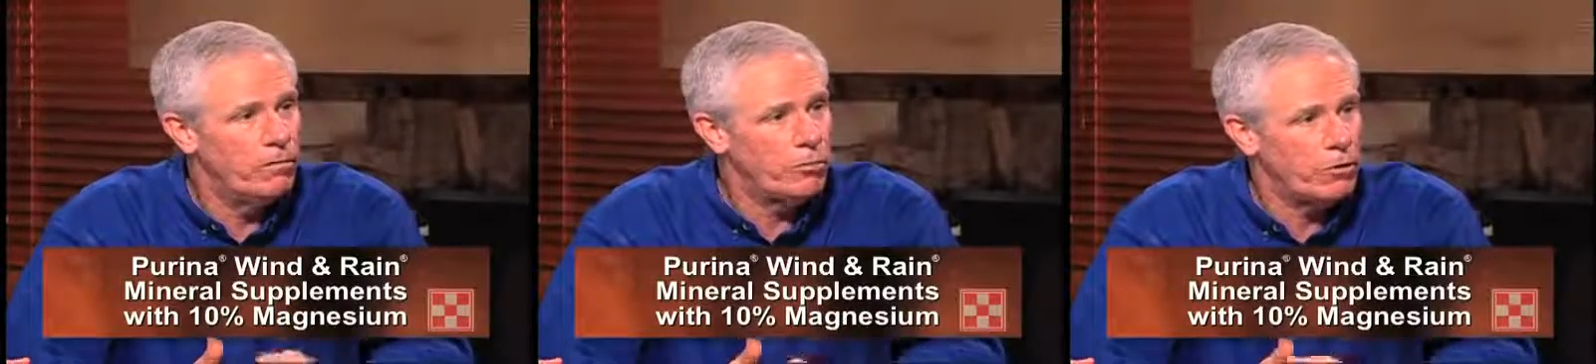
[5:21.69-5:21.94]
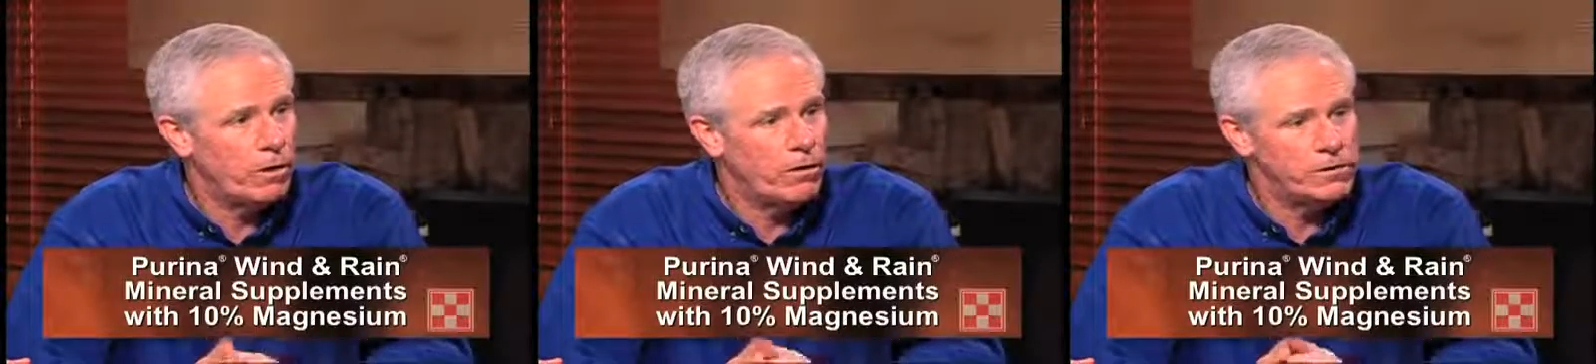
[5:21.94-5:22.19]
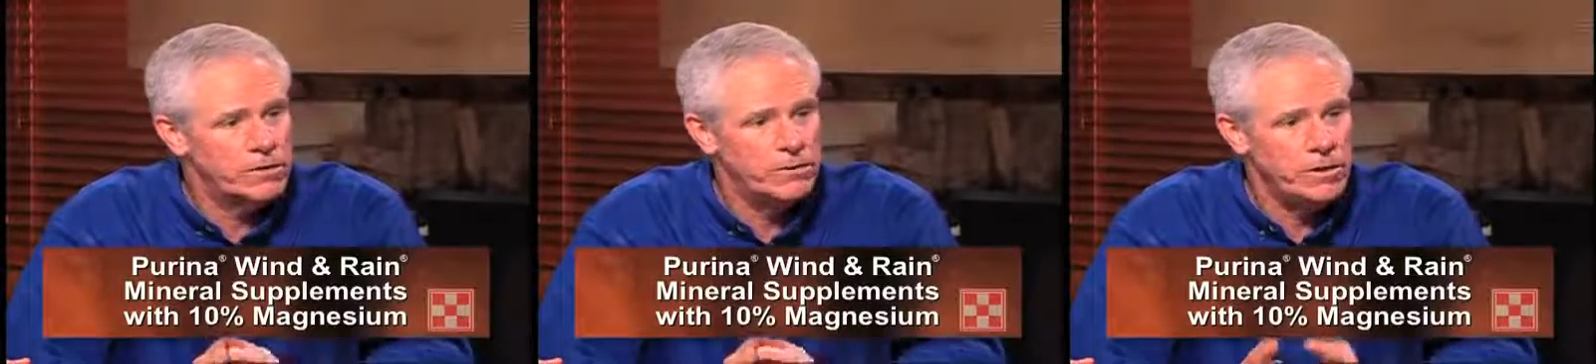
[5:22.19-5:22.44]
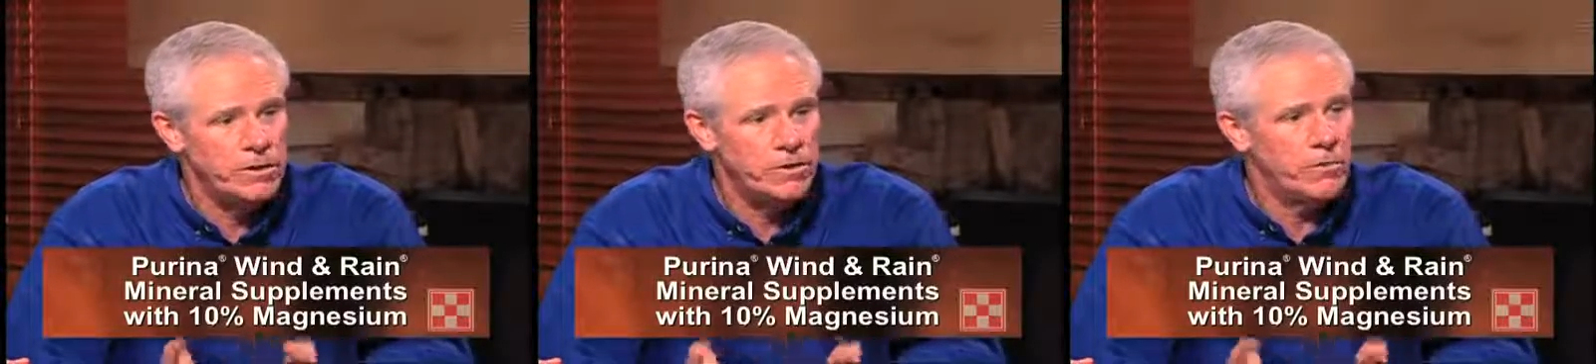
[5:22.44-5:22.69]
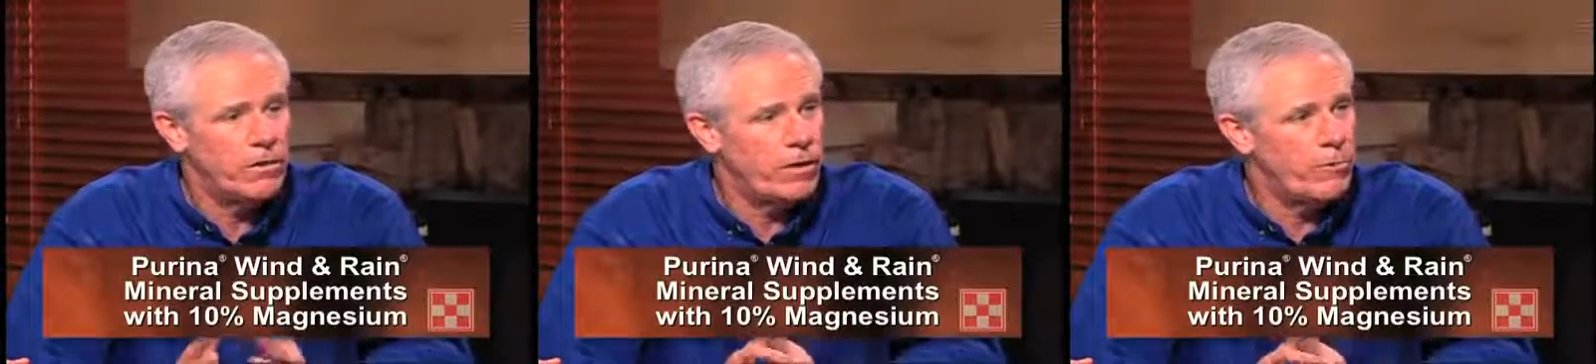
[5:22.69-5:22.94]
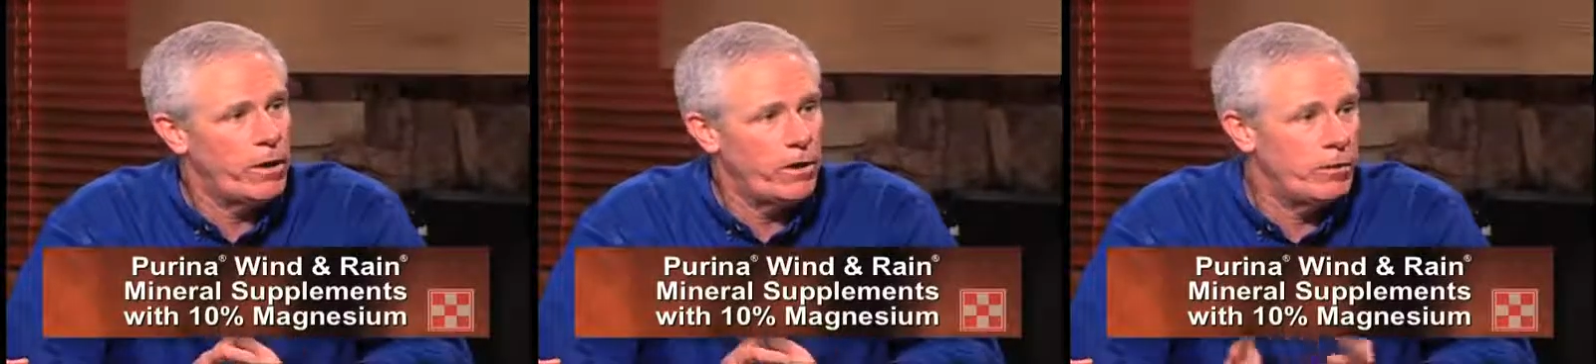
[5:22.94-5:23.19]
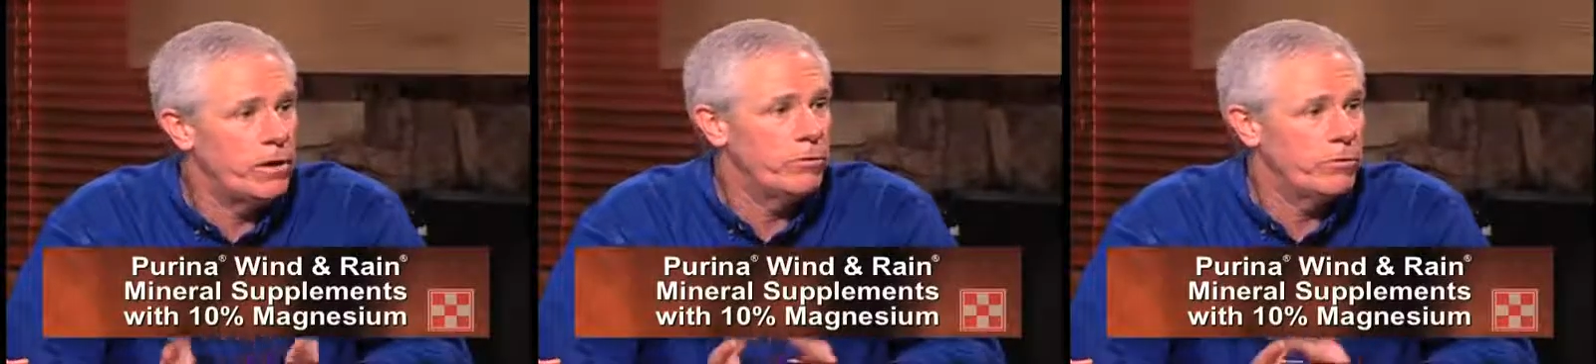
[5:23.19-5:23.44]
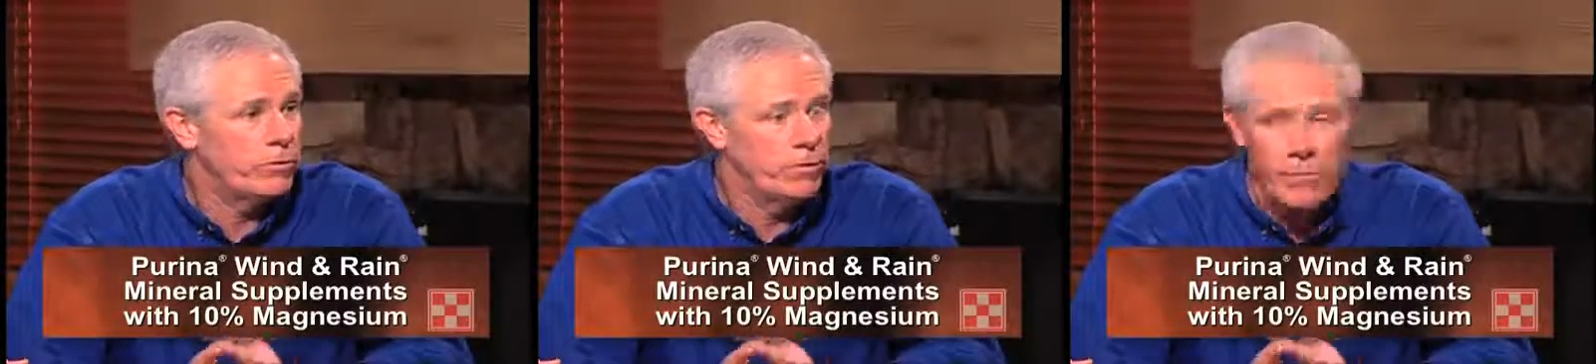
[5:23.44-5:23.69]
products, generally they're going to have about a
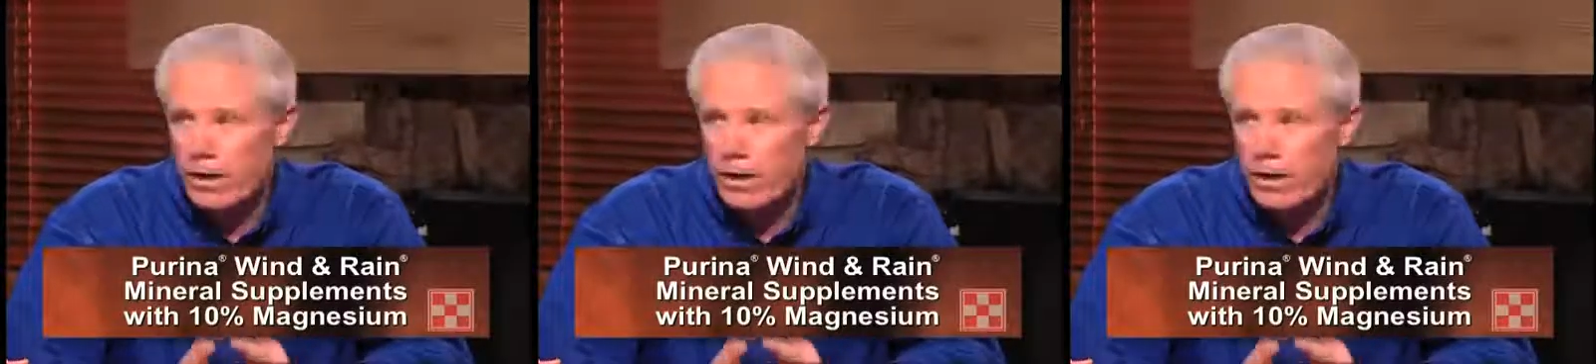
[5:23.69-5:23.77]
10%